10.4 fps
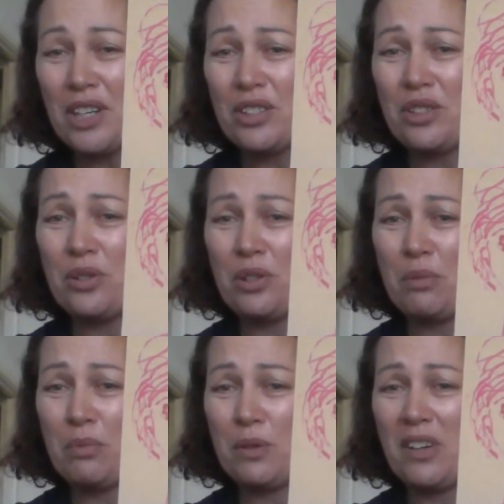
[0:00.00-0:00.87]

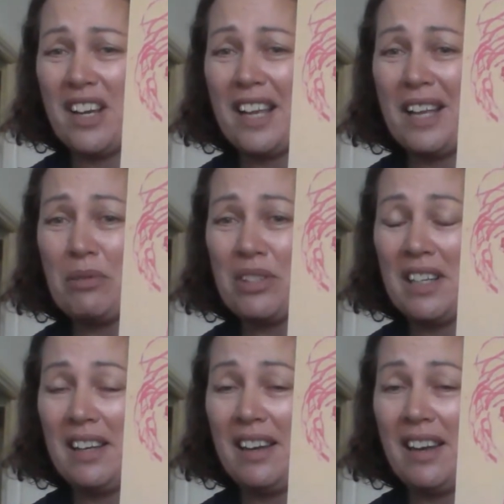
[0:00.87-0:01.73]
adorable. I
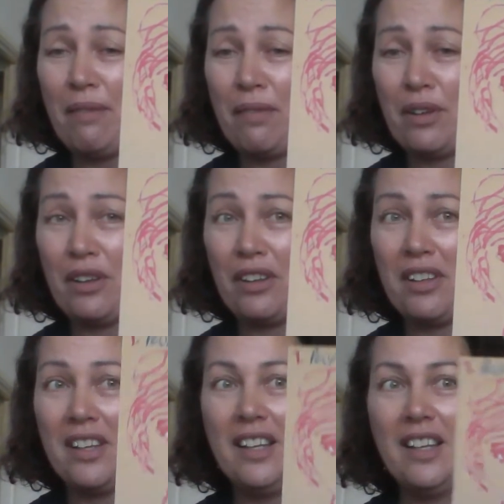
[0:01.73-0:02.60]
absolutely love
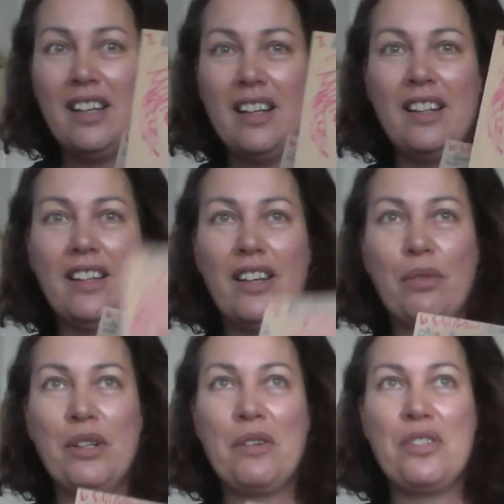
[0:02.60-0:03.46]
her. Like
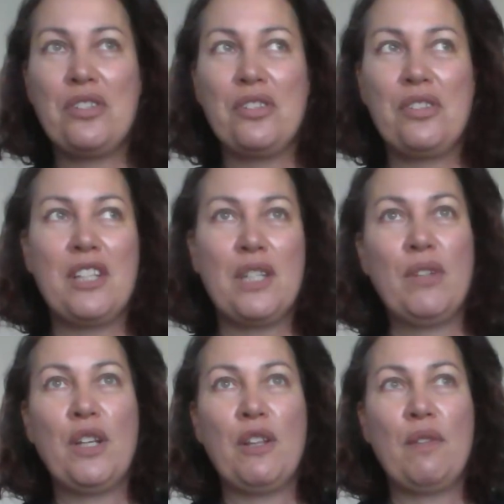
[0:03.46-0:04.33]
when I was doing this
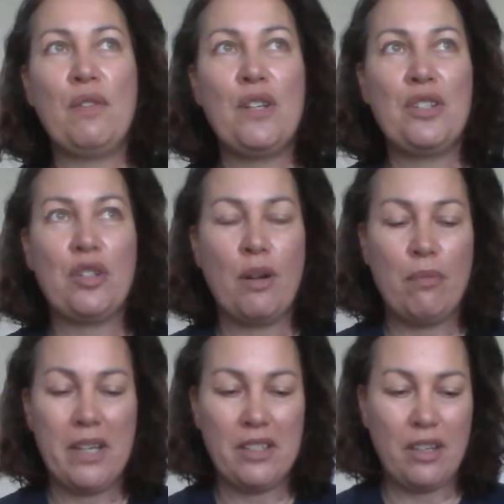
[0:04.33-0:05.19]
video the first
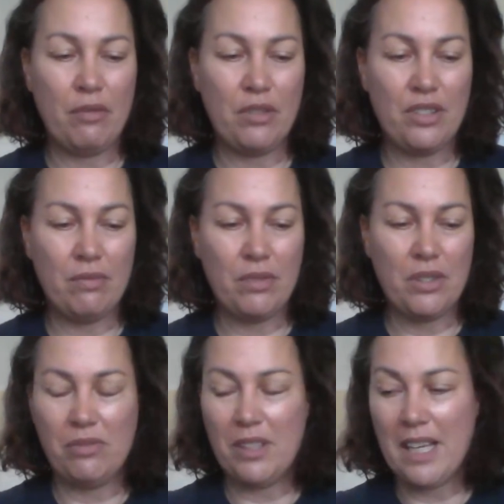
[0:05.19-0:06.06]
time around, and I
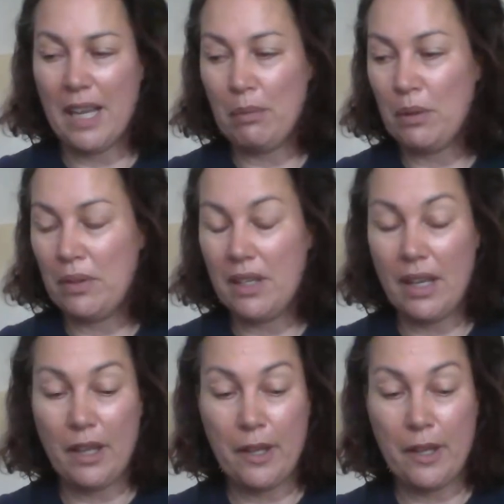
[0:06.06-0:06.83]
wasn't really happy with it,